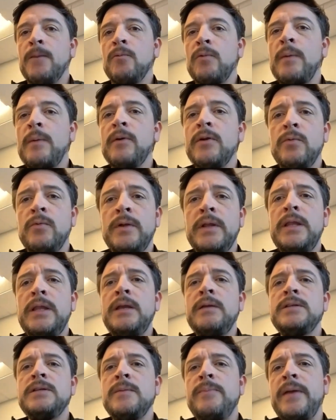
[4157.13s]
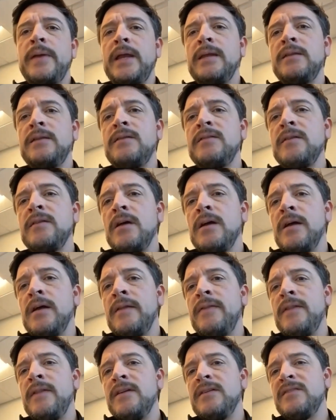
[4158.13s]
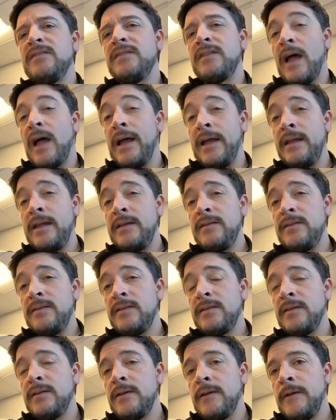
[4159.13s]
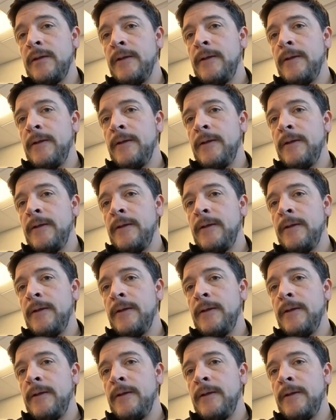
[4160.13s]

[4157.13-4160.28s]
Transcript: Robert, it depends on the size